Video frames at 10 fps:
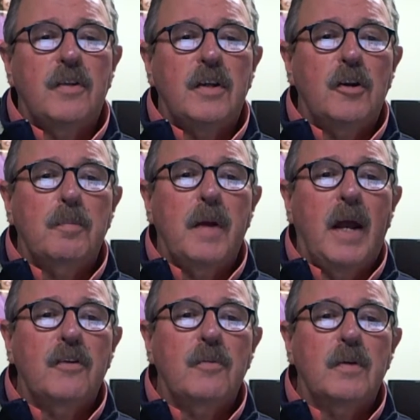then your
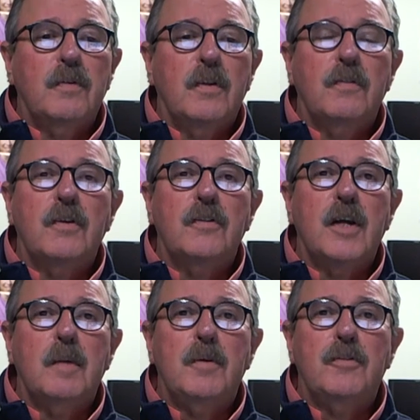password for the first
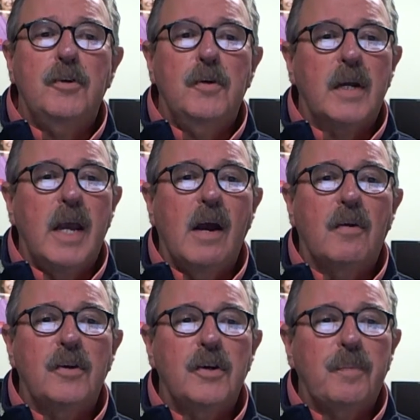time is new account.